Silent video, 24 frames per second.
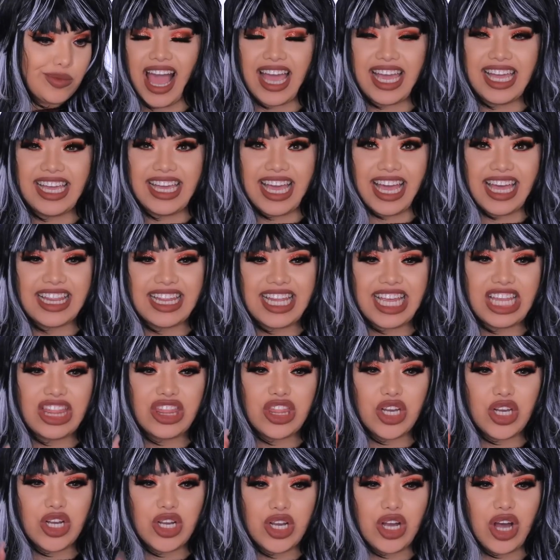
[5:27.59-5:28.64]
I get like
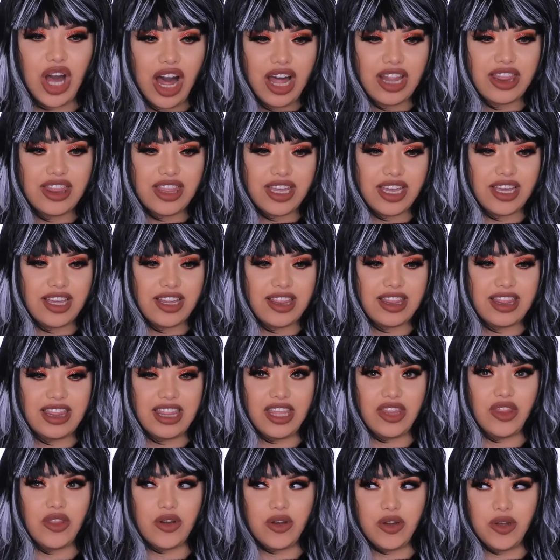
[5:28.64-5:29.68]
the gothic
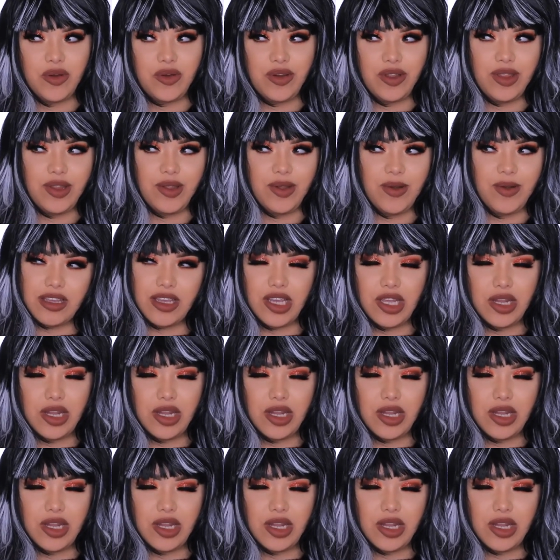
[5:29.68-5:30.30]
thing they're doing though.